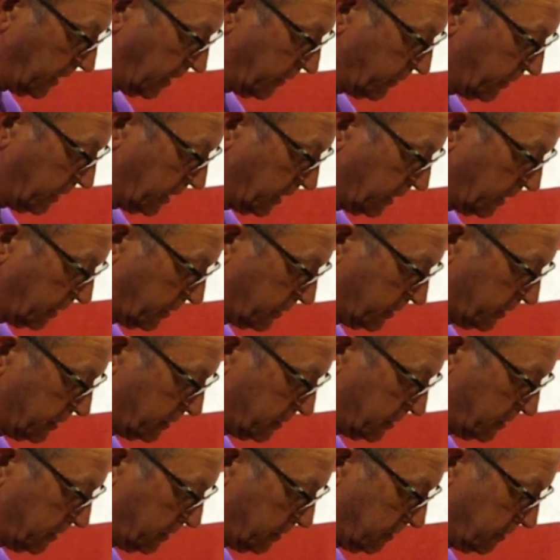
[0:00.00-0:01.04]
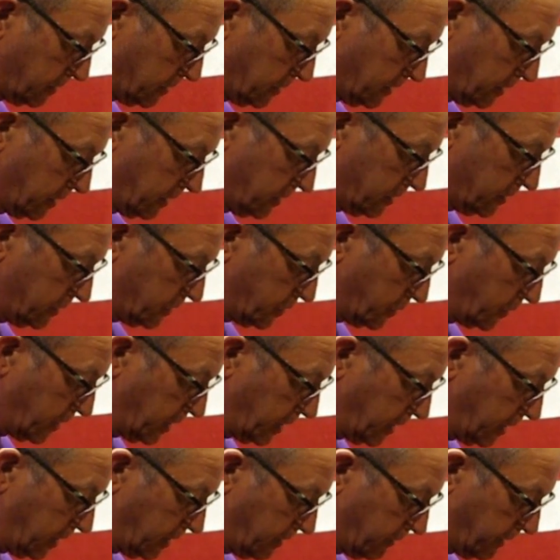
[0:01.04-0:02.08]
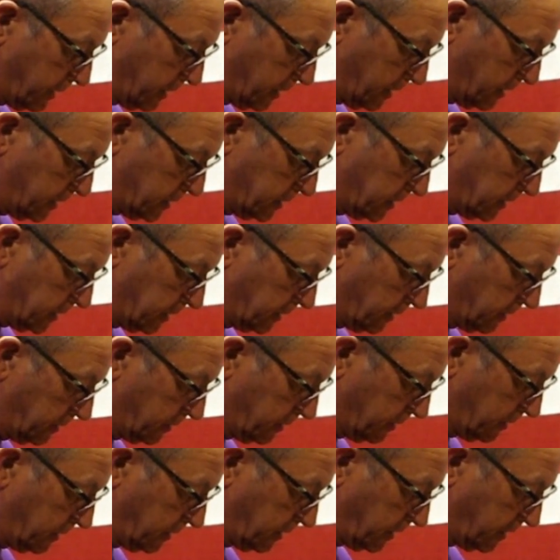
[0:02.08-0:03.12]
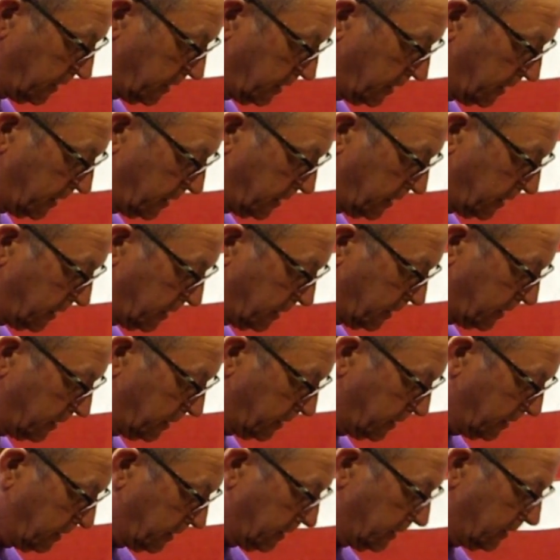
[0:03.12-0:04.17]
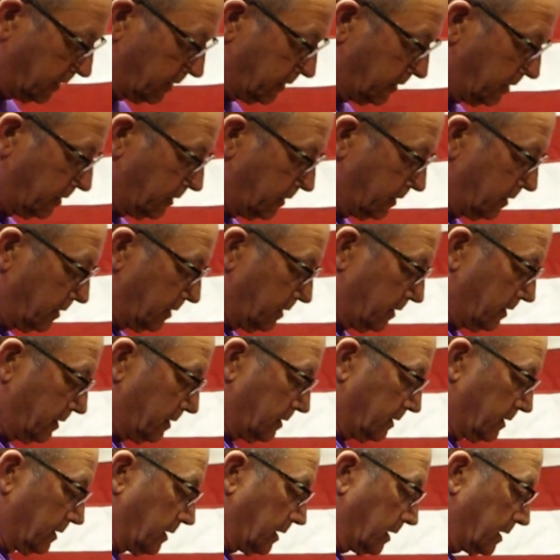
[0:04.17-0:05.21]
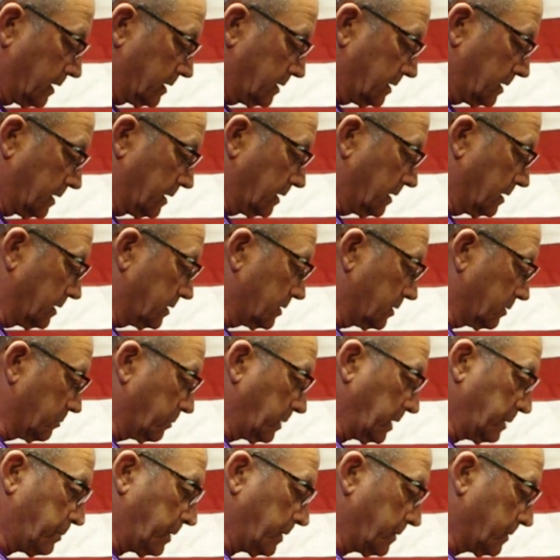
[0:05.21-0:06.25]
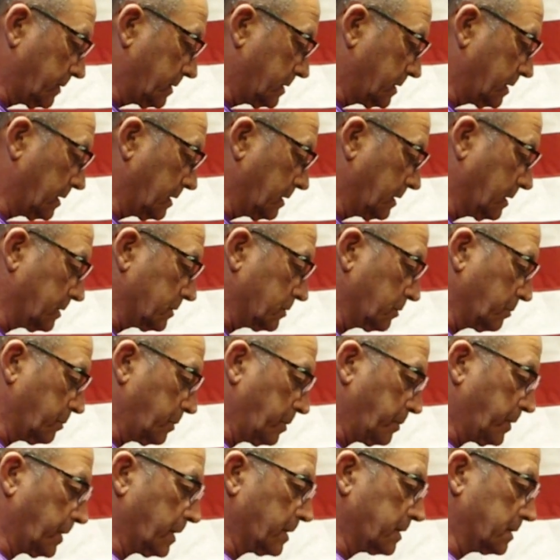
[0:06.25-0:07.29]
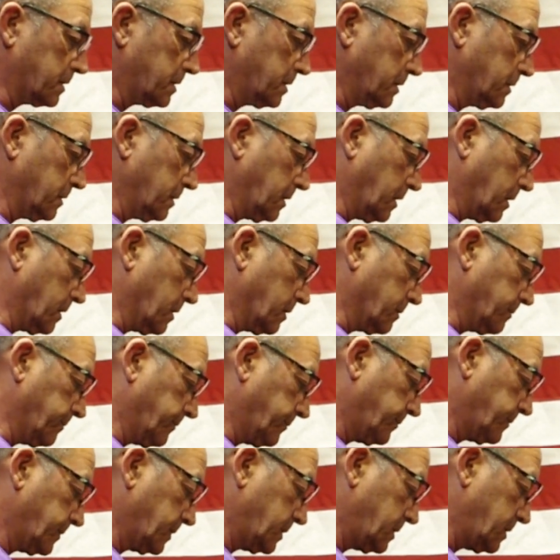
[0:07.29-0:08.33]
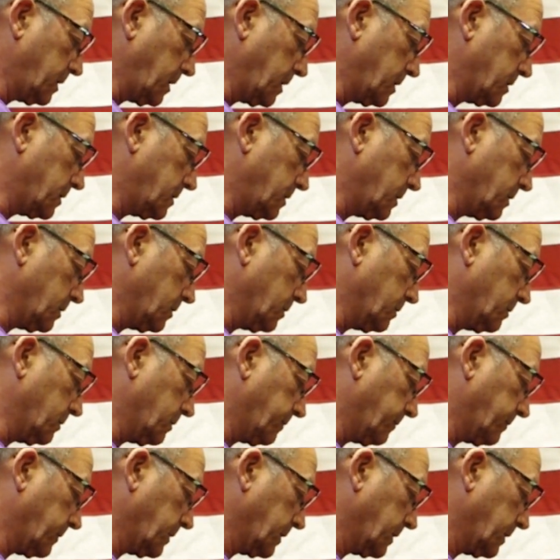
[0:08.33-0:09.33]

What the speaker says: I reloaded 20 of these, and like I said, this will be part two, or take two.